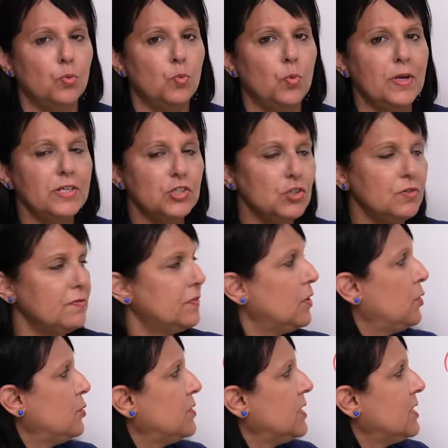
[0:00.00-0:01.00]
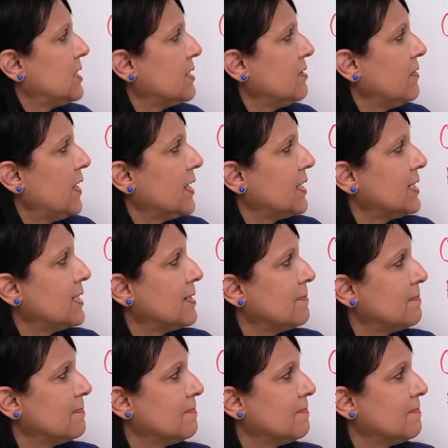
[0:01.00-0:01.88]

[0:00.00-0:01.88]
Which of those is correct?